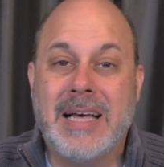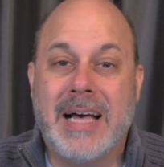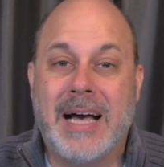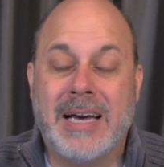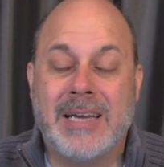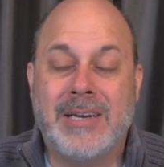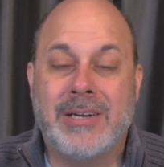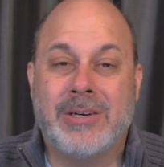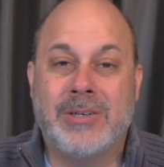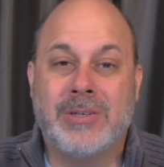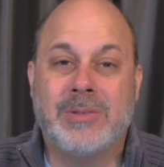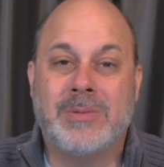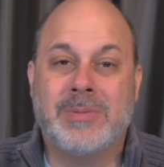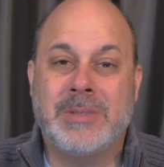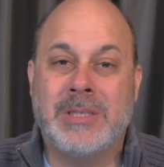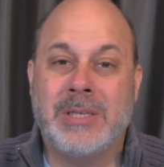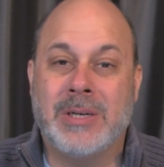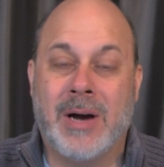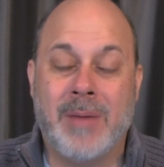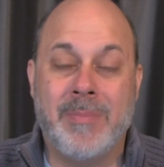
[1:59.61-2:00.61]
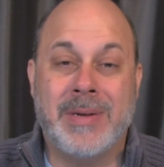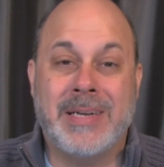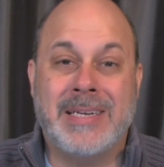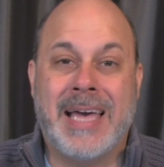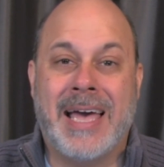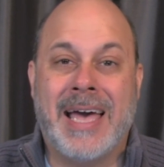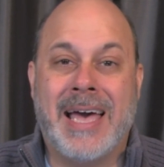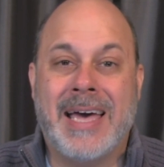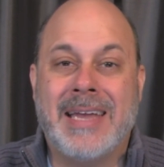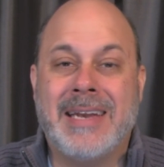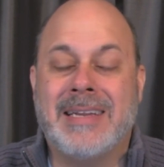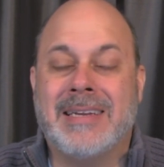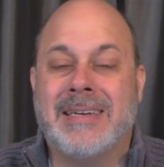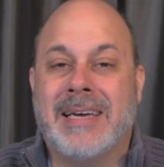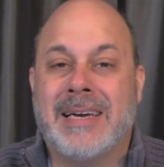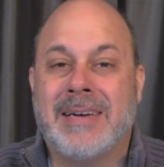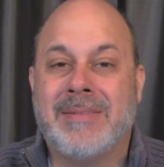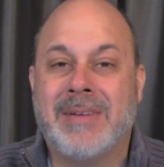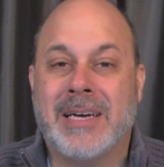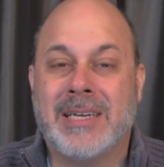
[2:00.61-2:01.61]
I know, you know, I'm a dad
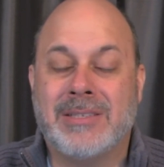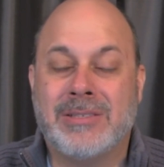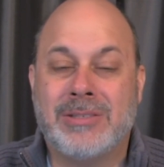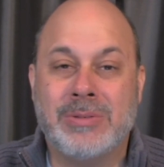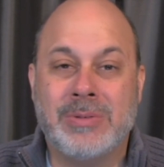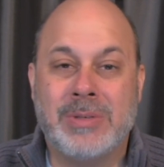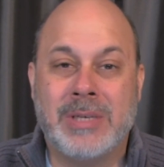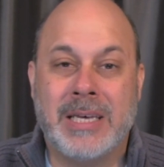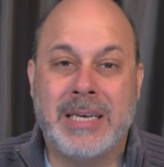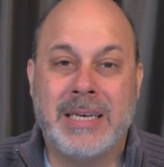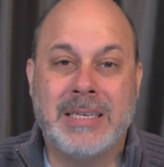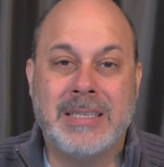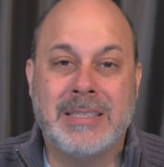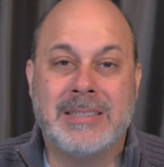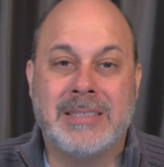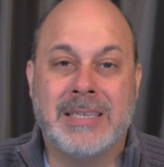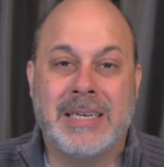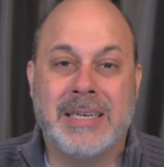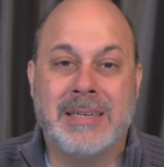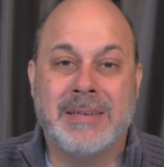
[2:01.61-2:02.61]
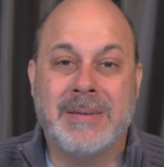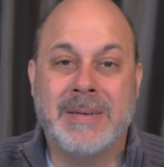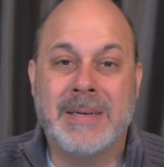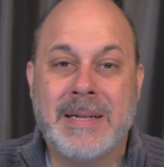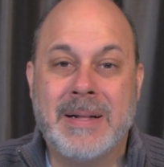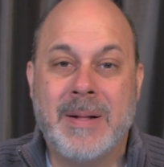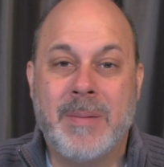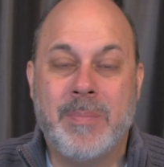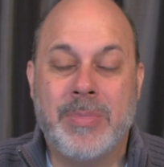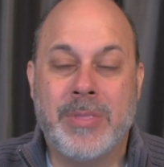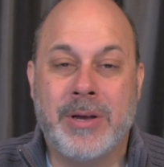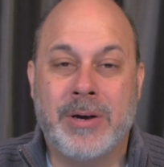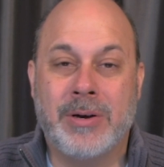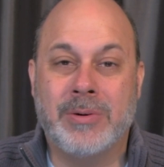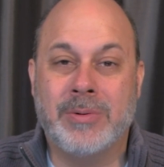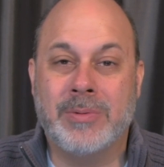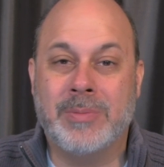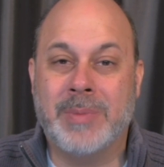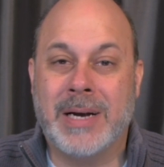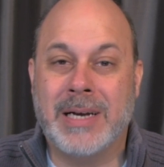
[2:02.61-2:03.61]
and I've got two kids, and
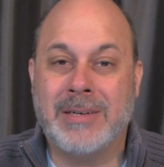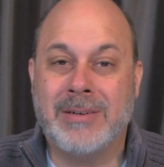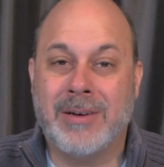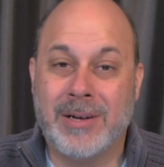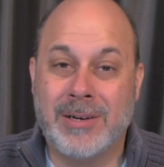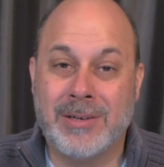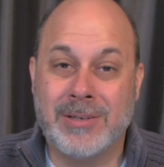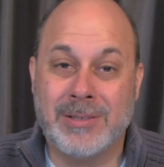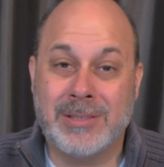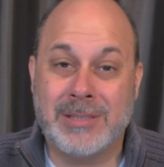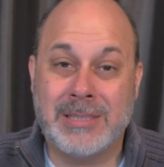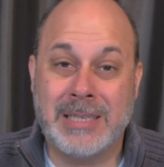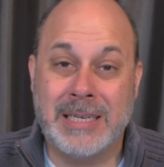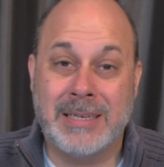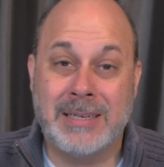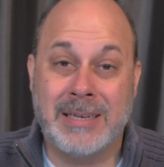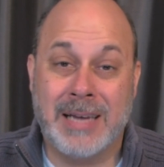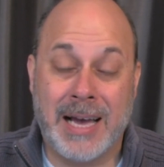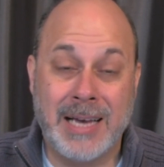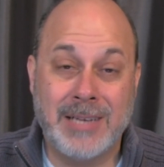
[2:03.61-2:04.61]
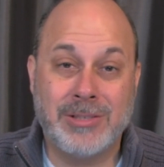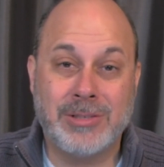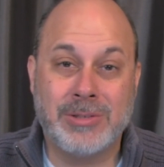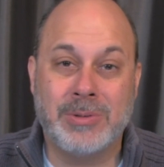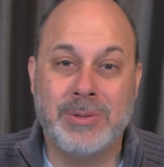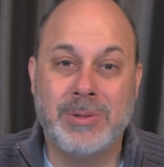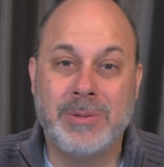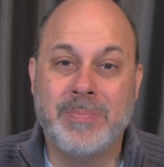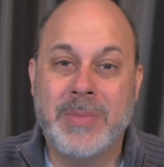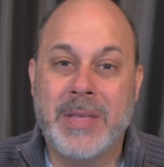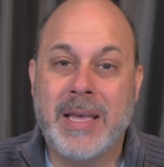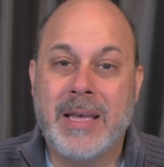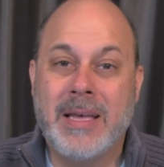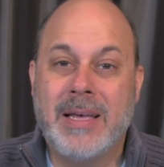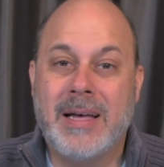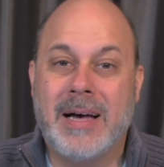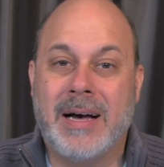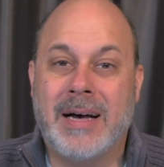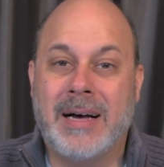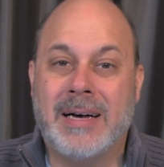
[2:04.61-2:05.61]
though my daughter's in high school,
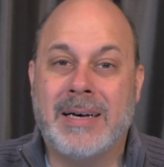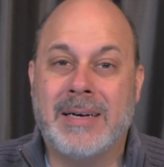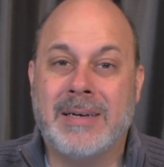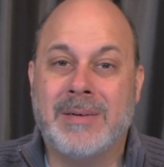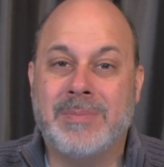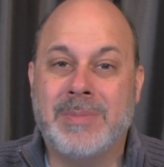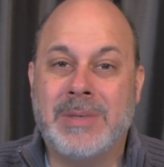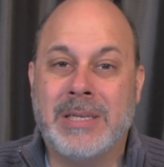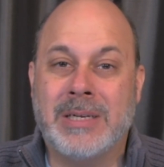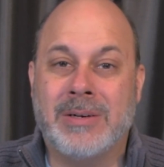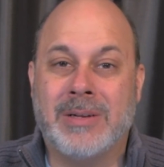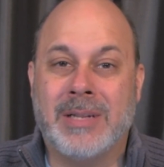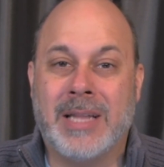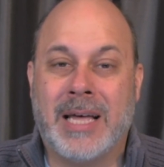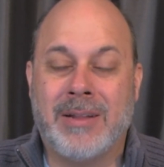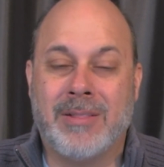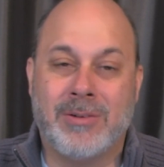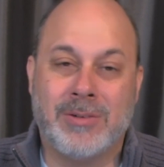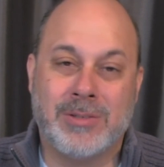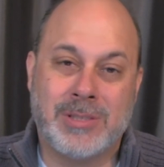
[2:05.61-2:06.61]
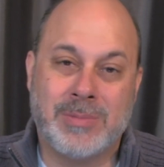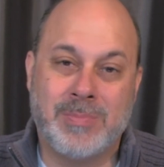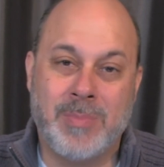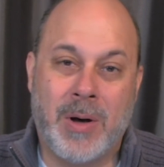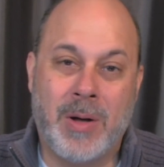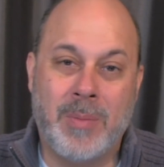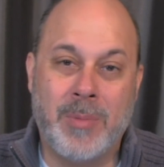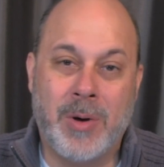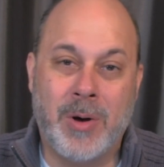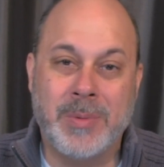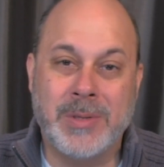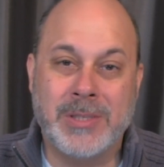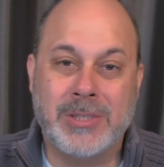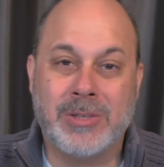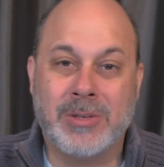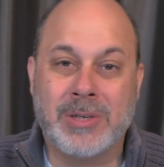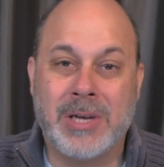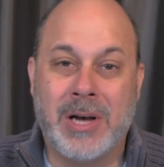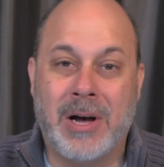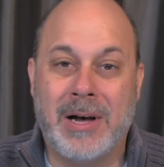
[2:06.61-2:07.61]
uh, you know, a lot of those small moments
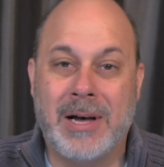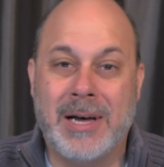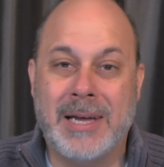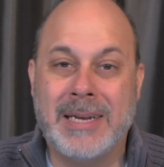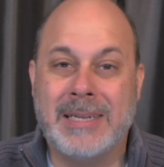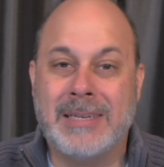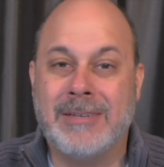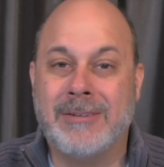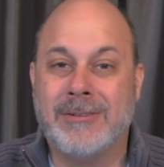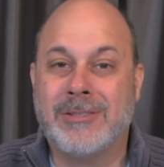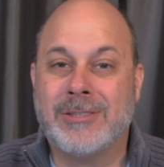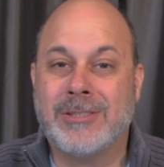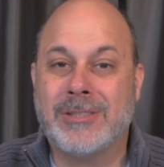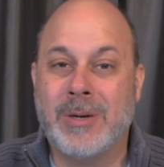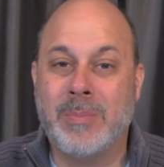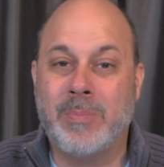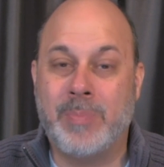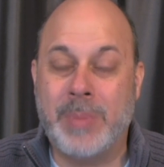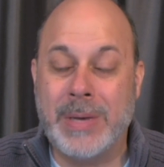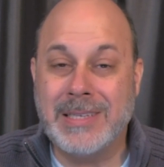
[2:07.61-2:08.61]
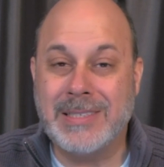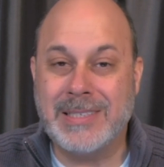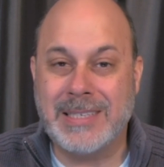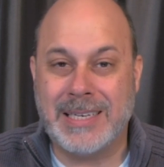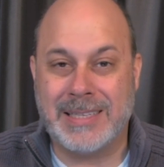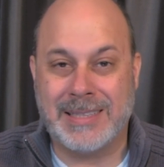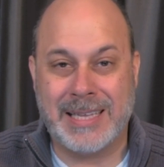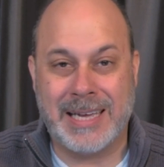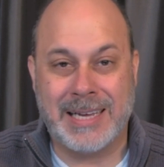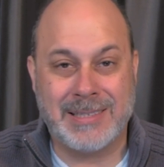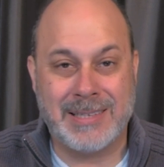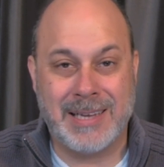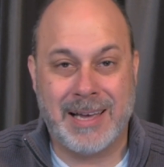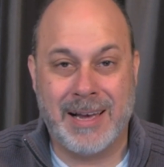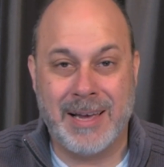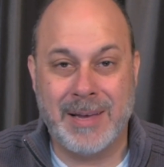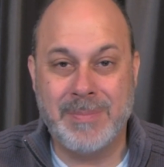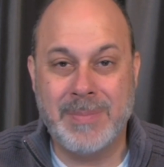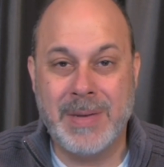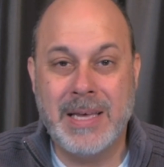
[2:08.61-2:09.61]
are gone, and you're so busy at that
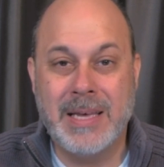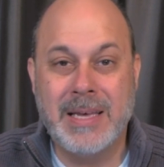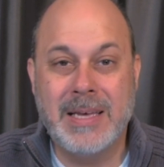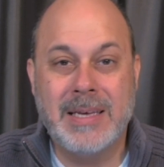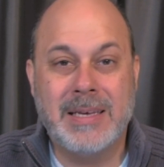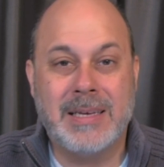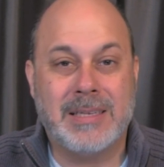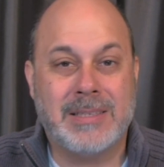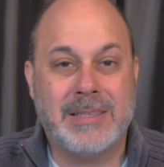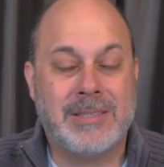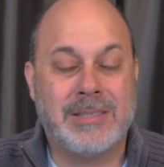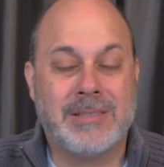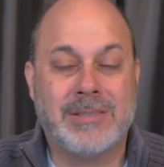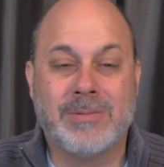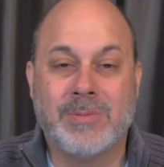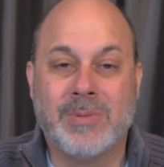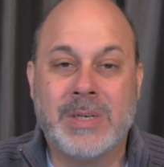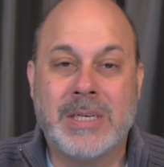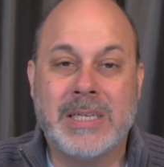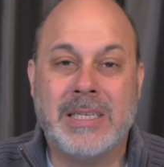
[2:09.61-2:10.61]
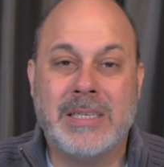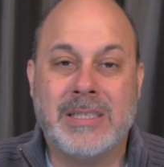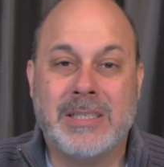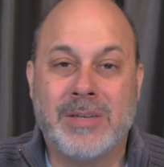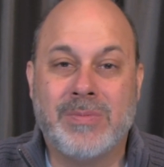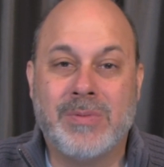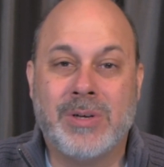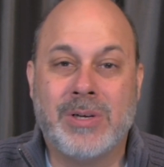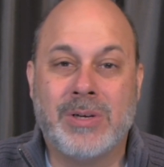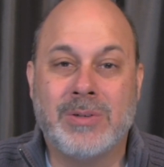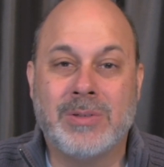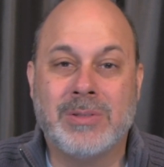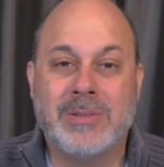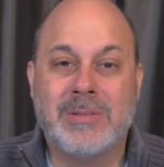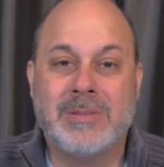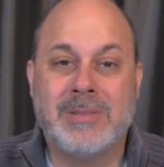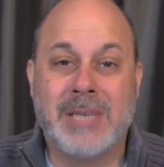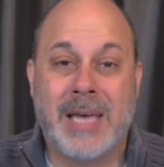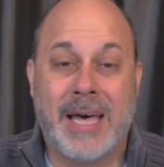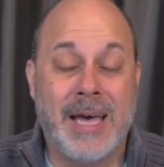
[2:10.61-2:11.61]
time. It's just a really difficult
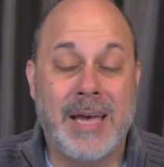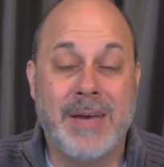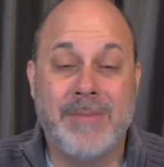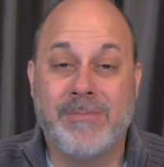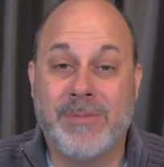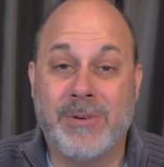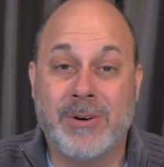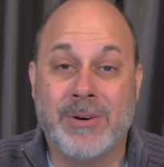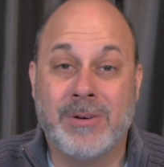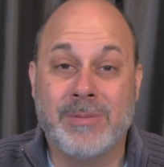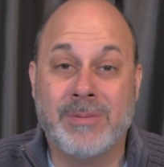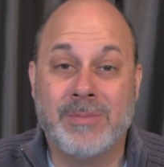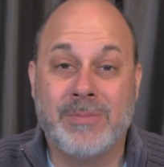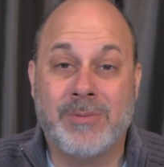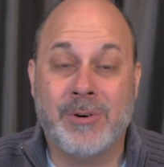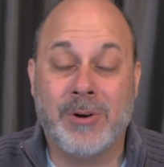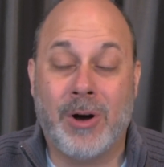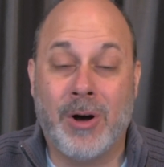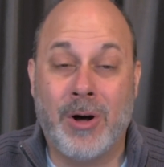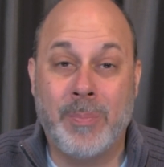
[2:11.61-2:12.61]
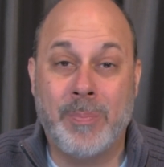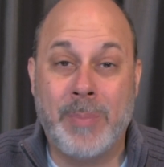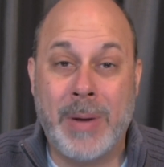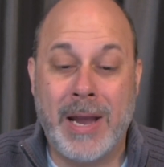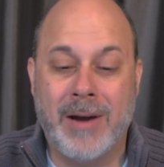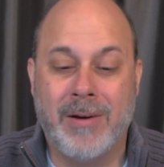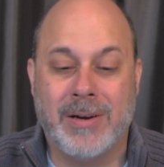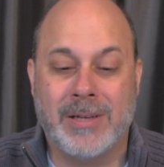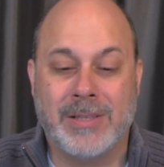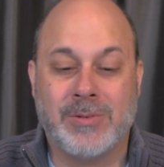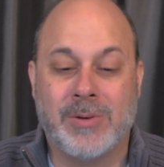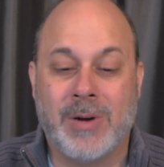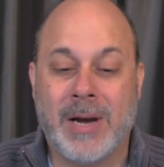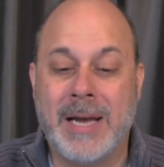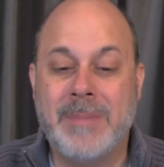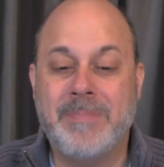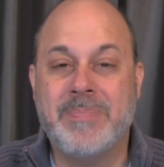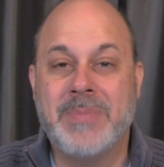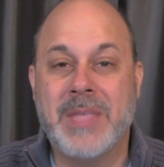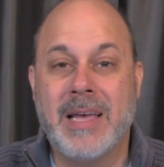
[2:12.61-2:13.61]
time for for all parents,
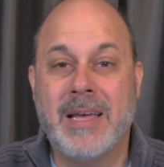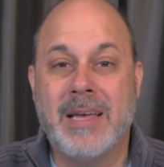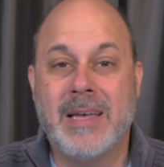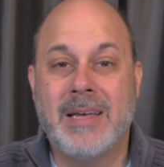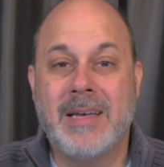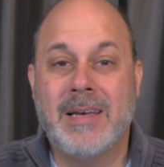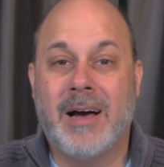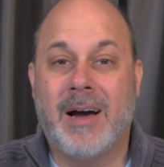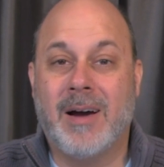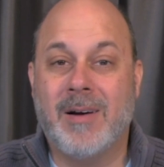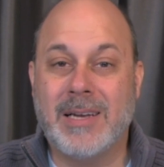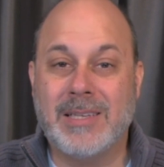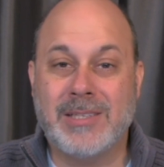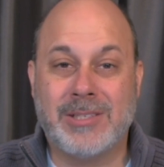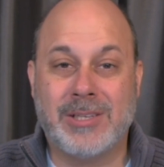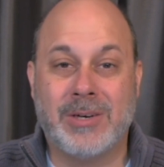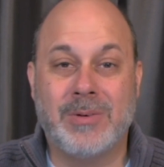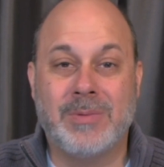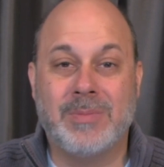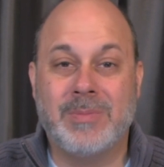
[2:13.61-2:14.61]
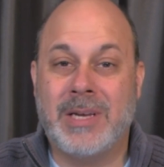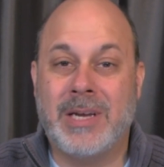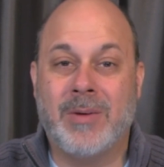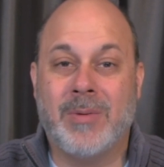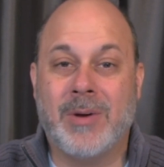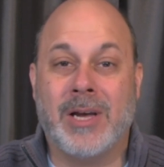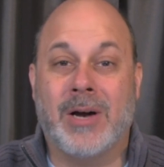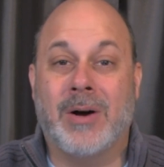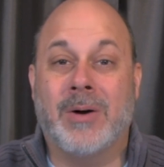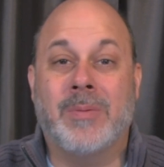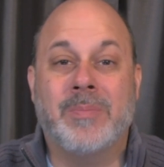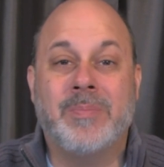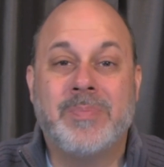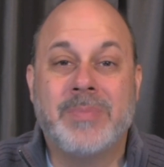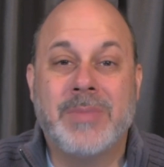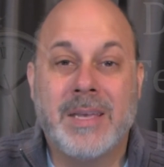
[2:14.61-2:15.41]
right? All right, so here we go.